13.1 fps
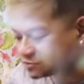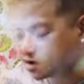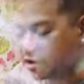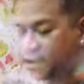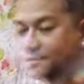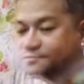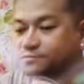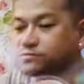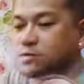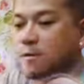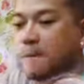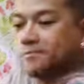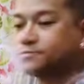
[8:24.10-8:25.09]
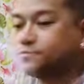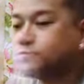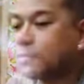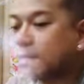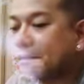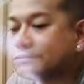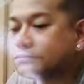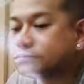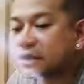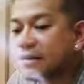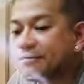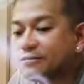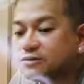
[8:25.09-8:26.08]
Yan.
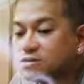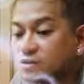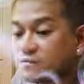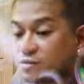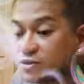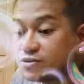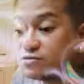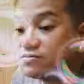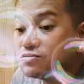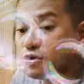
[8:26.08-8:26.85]
Tapos, of course, yung